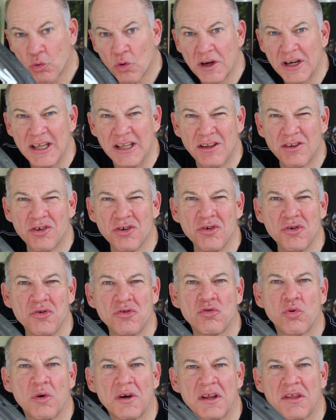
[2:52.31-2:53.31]
22,
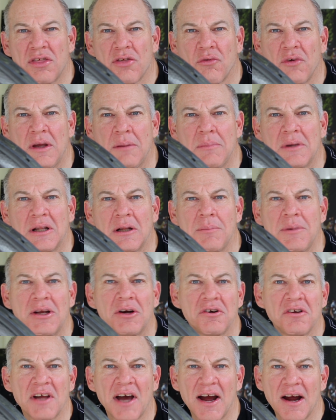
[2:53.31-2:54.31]
23
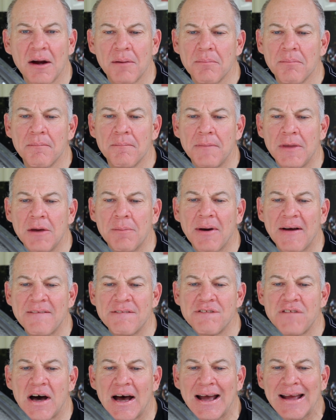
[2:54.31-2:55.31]
millimeter tire you
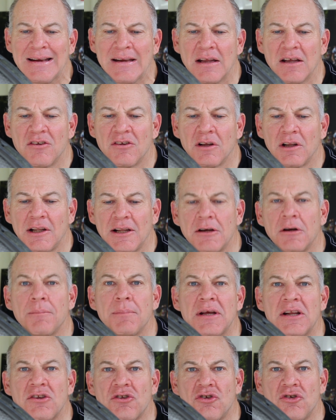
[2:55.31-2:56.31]
might find is a little
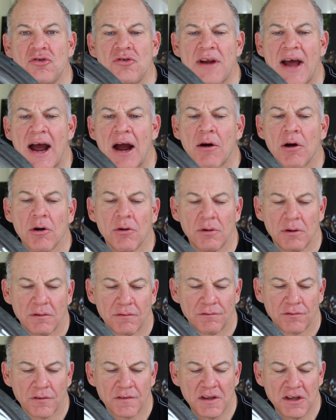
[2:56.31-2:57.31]
bit too narrow
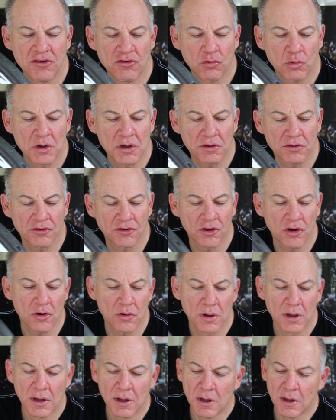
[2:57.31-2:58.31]
for these wheels.
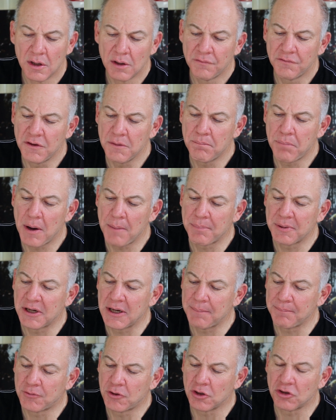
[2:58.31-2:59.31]
So if you bump it
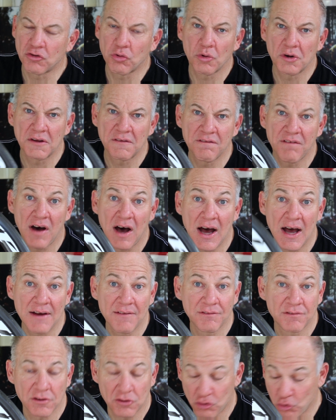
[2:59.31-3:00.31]
up to
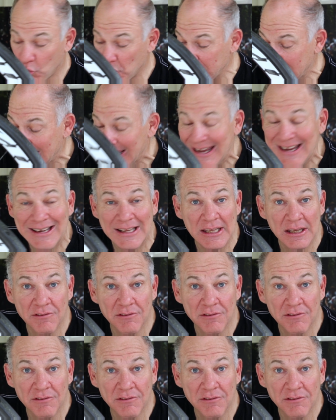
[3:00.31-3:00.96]
25 to 28